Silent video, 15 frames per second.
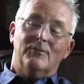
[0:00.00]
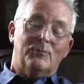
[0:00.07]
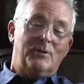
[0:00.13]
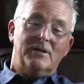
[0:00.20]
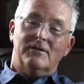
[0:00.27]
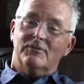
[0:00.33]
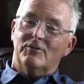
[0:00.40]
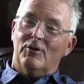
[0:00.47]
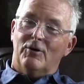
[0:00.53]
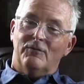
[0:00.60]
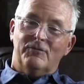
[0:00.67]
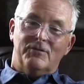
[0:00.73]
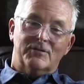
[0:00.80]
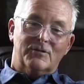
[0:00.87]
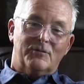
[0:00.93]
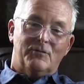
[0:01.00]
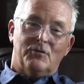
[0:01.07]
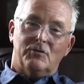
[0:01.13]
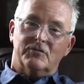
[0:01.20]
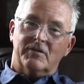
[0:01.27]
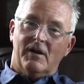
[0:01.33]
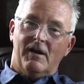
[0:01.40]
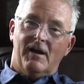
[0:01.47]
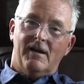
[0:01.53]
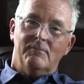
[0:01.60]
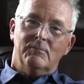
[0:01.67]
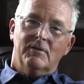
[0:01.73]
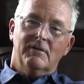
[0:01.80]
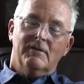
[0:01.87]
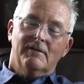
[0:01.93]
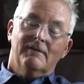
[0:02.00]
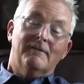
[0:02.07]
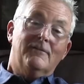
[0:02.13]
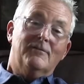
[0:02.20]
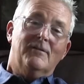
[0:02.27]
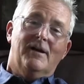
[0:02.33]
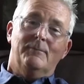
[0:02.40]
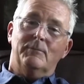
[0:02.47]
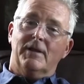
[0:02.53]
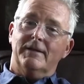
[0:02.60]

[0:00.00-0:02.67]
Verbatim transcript: We don't know if it's full time. I'm